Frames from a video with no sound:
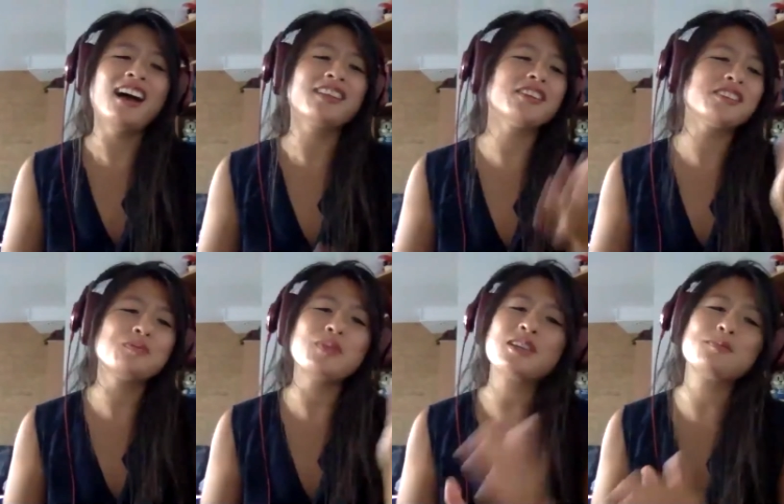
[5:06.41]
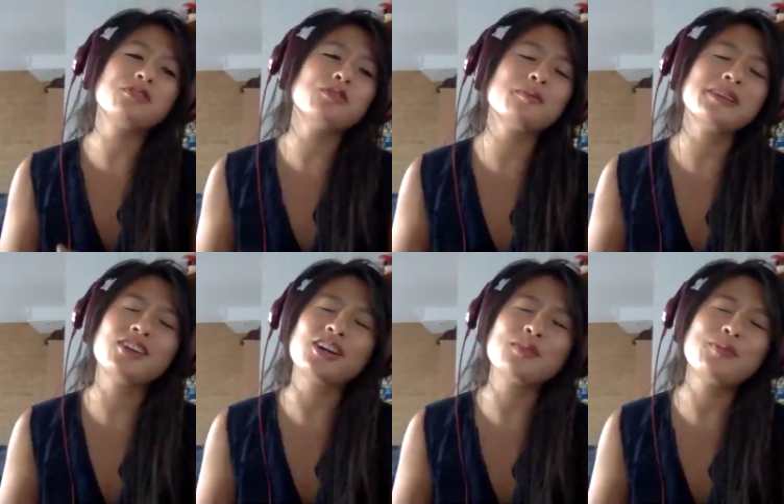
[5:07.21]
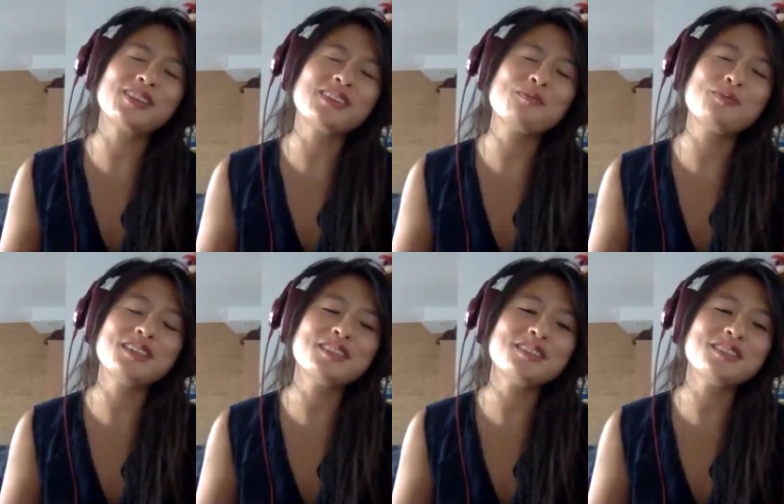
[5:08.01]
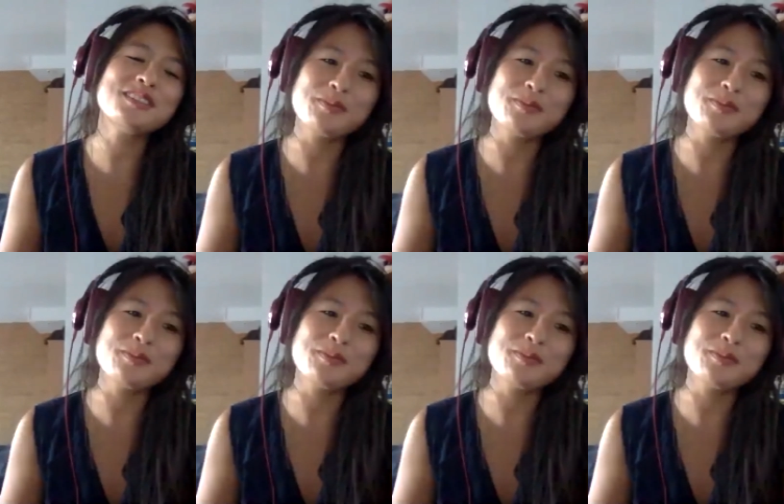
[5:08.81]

The speaker before me talked about the beautiful,